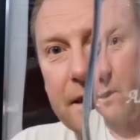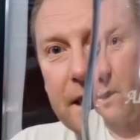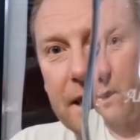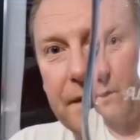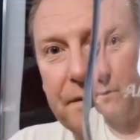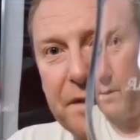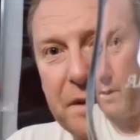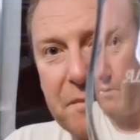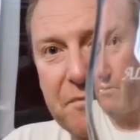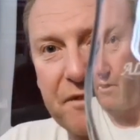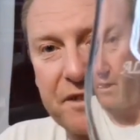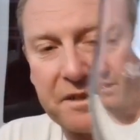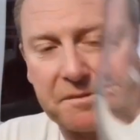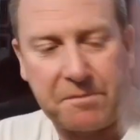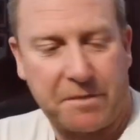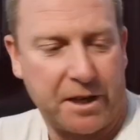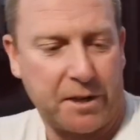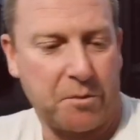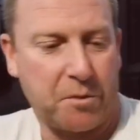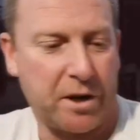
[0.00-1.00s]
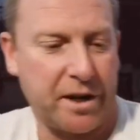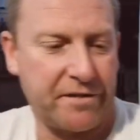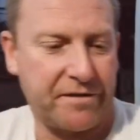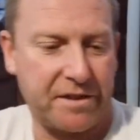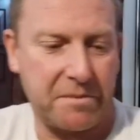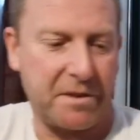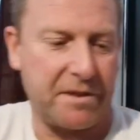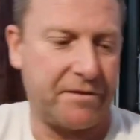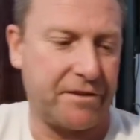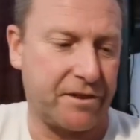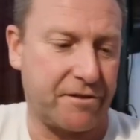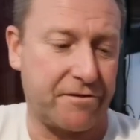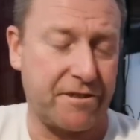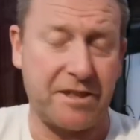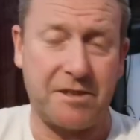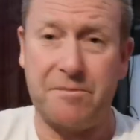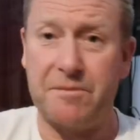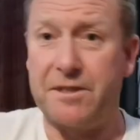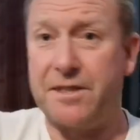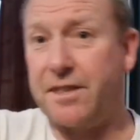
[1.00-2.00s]
lovely present my wife gave me for
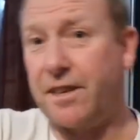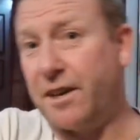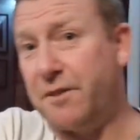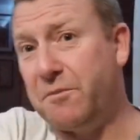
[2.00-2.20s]
Christmas.